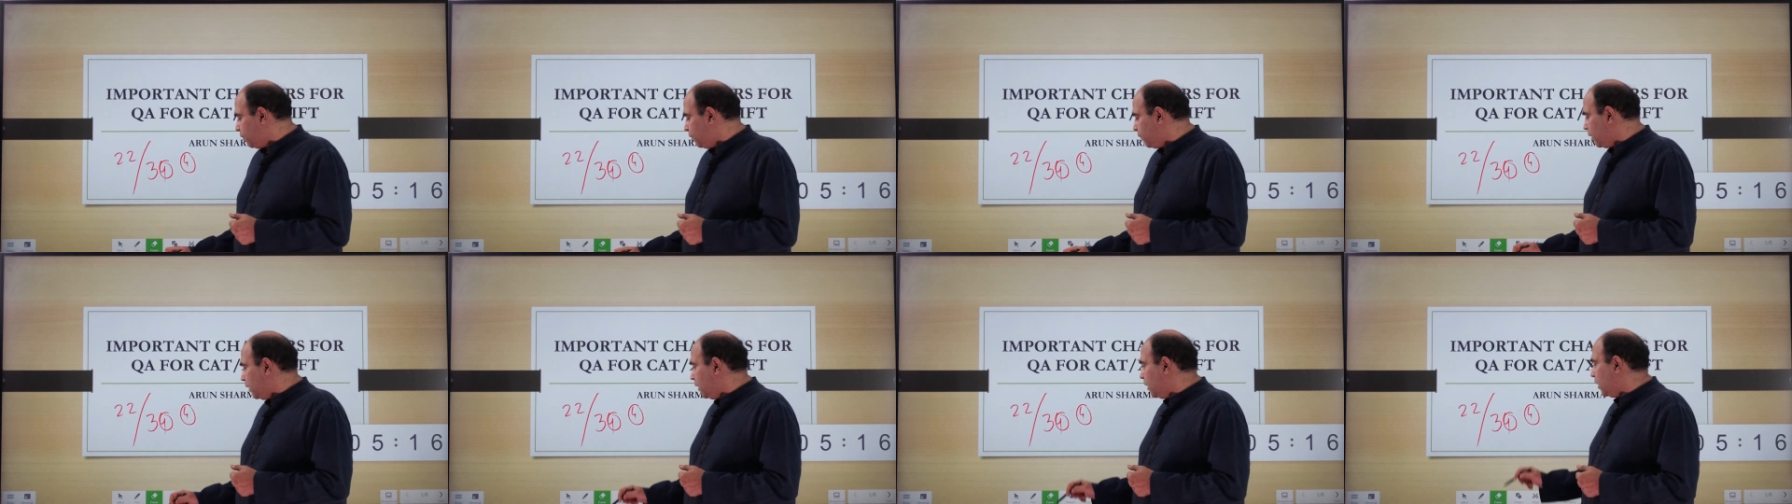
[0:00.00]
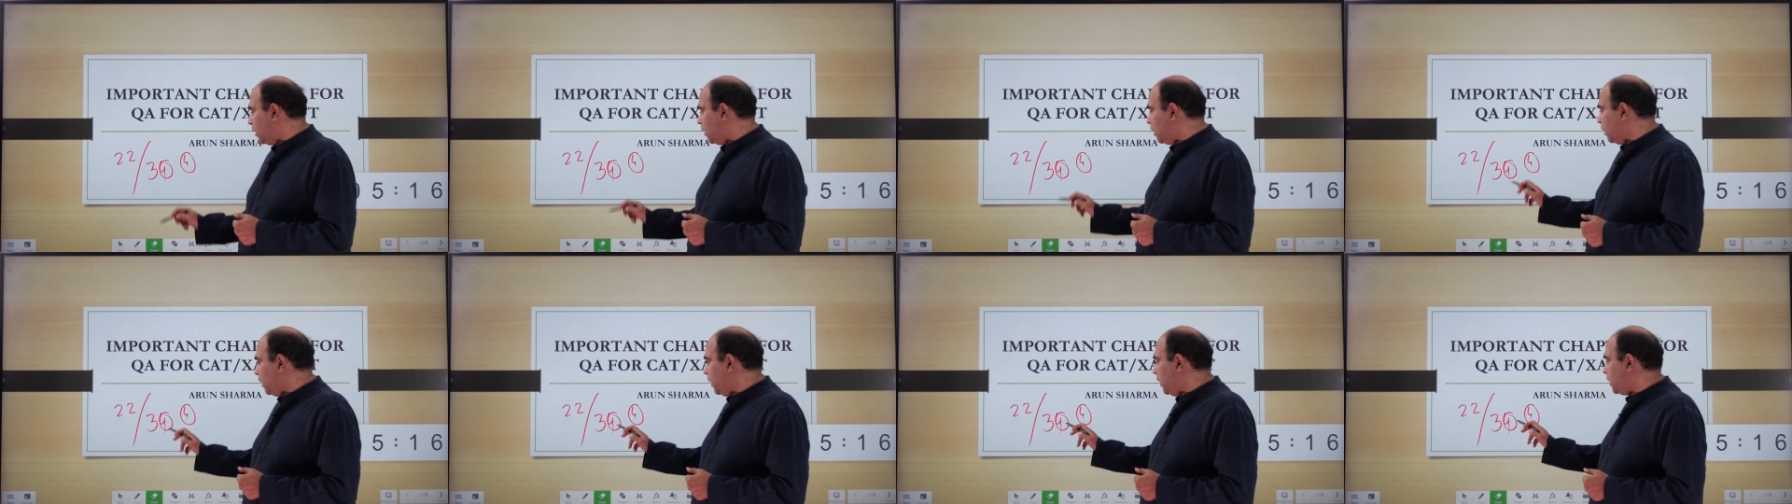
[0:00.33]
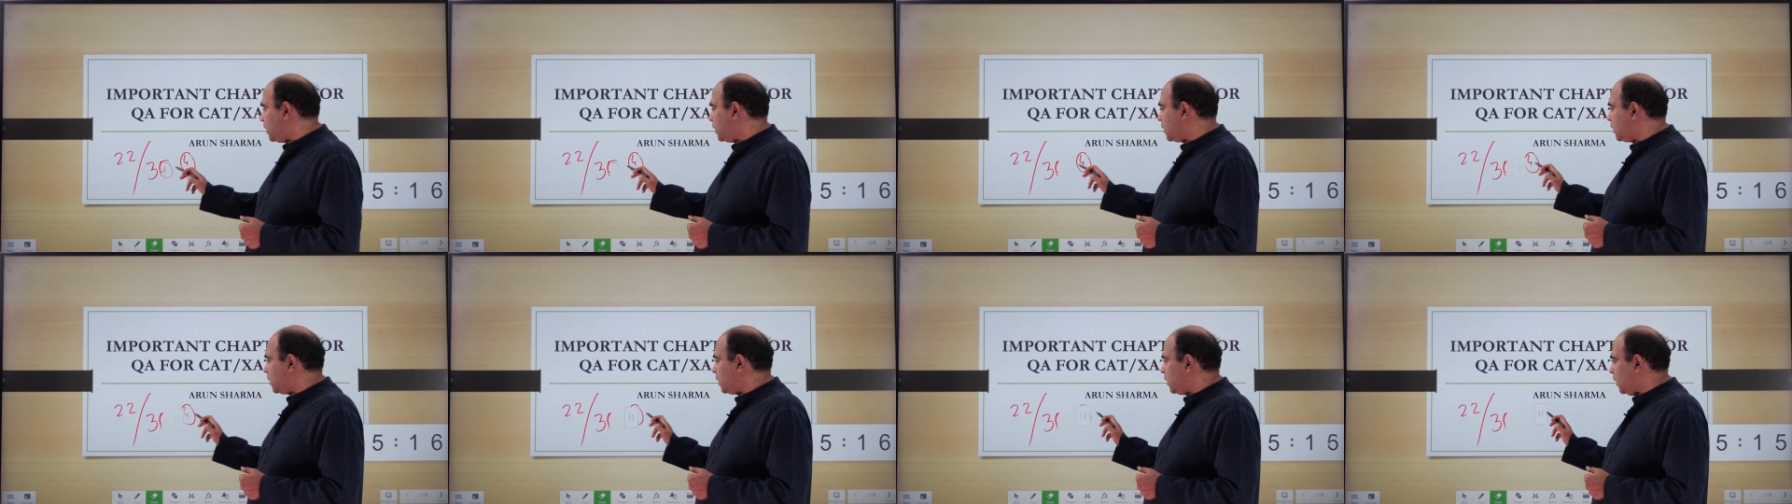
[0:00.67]
uh,
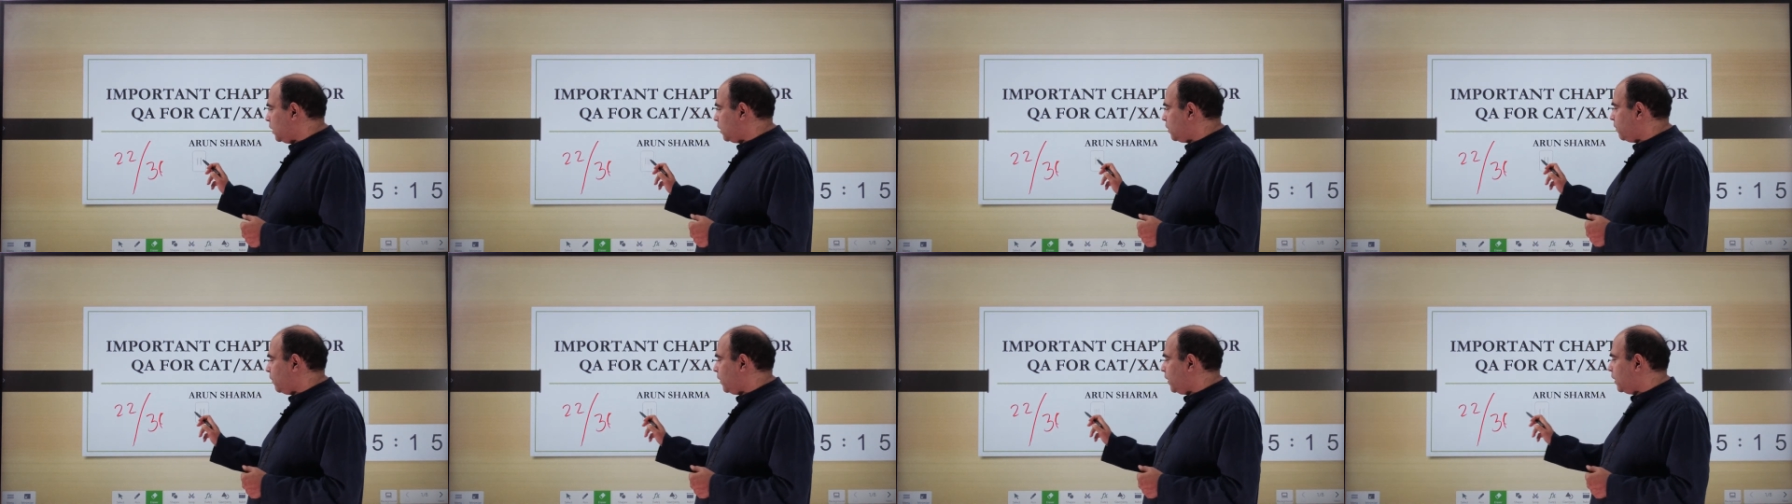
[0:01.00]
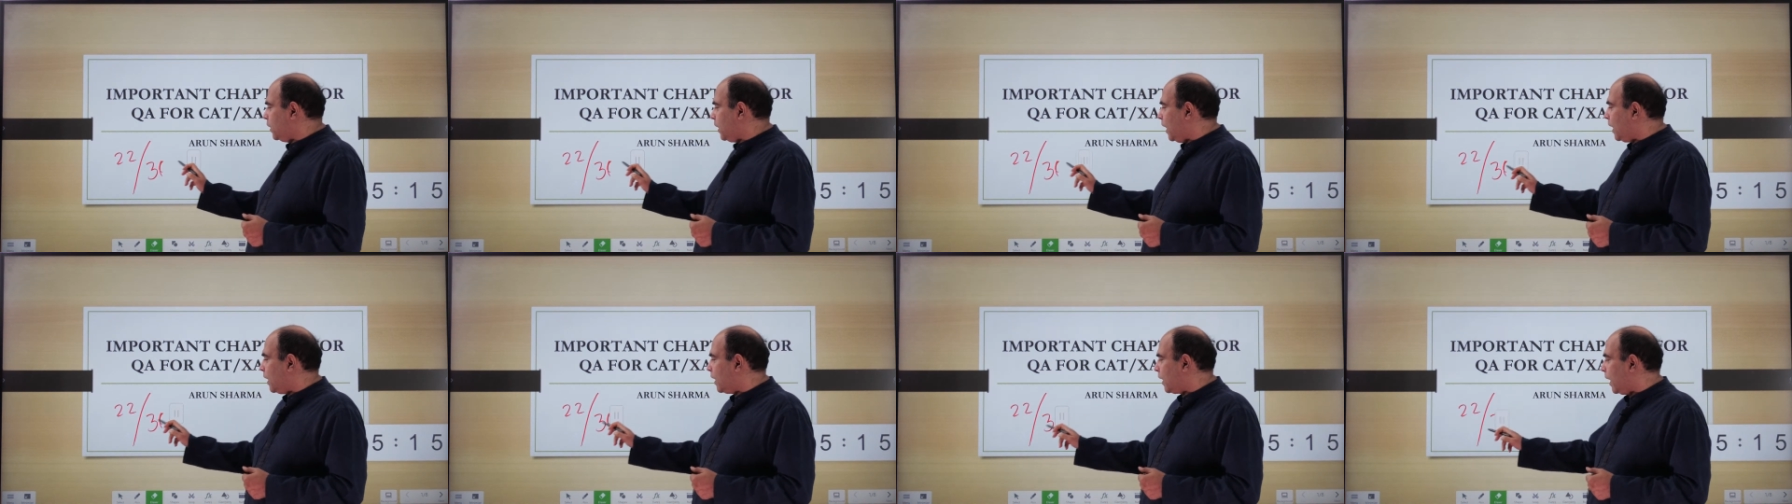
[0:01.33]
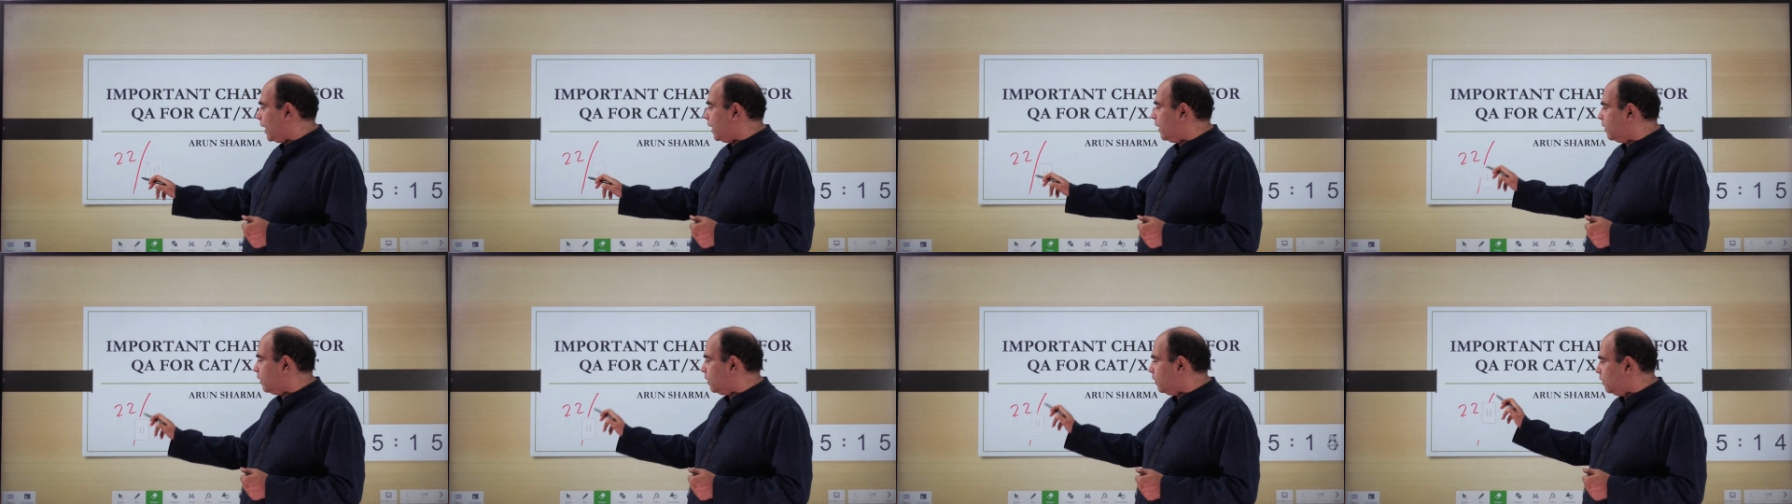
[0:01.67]
it's, it's with that
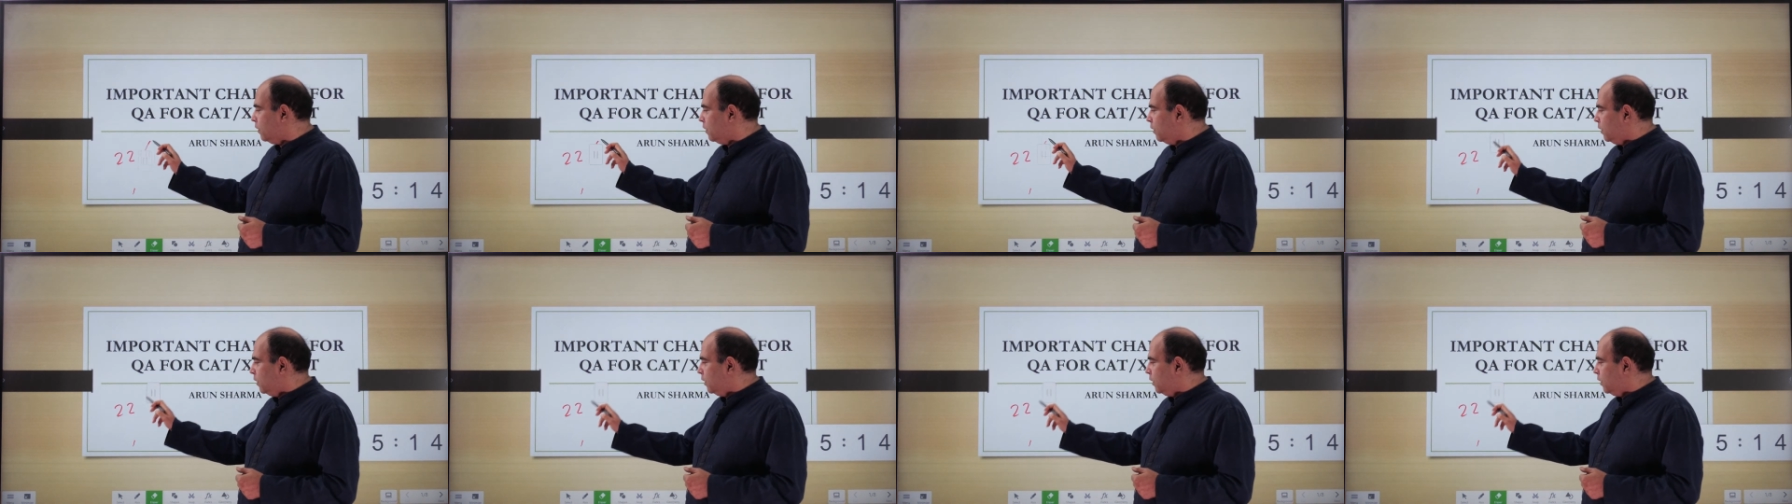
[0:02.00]
rider